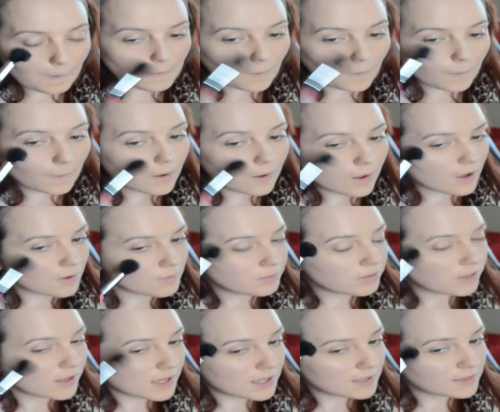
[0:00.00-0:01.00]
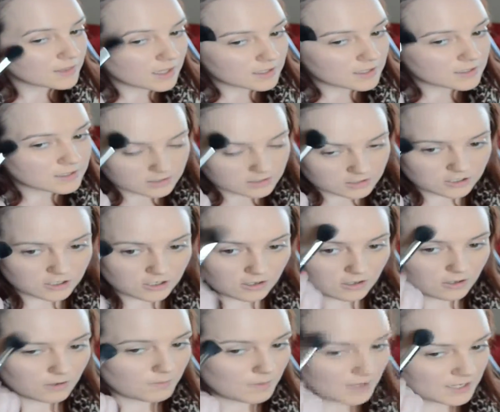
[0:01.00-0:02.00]
So I'm applying that
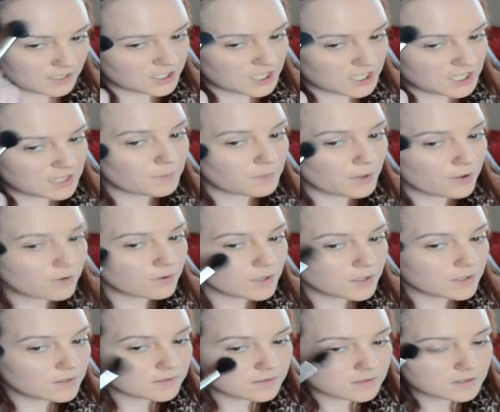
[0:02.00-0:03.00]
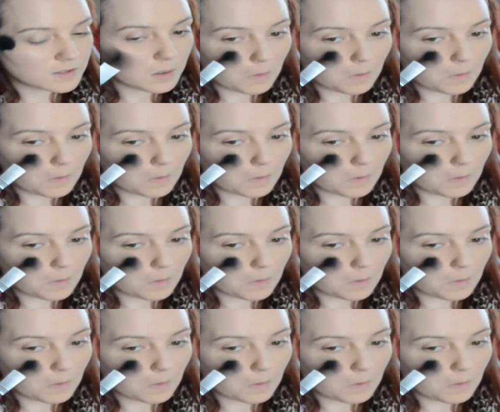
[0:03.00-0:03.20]
to my cheekbones.